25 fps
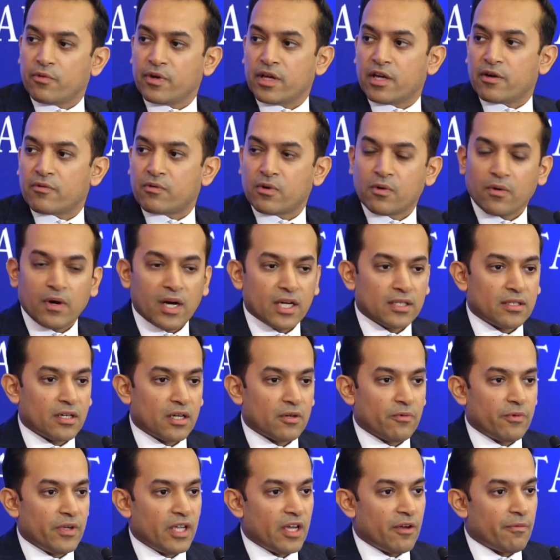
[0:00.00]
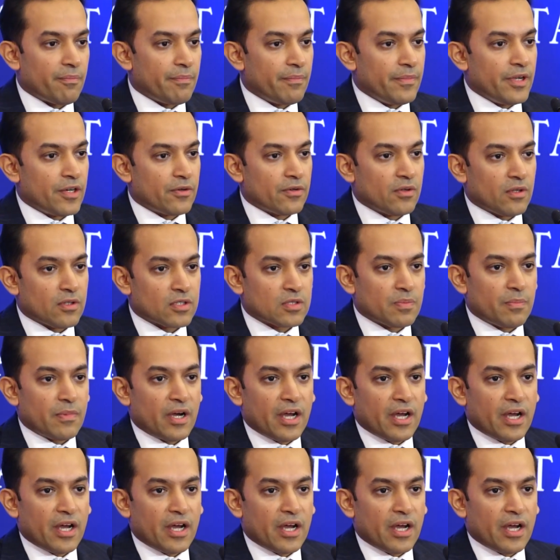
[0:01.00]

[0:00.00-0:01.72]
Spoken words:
We have guadar, we have minerals,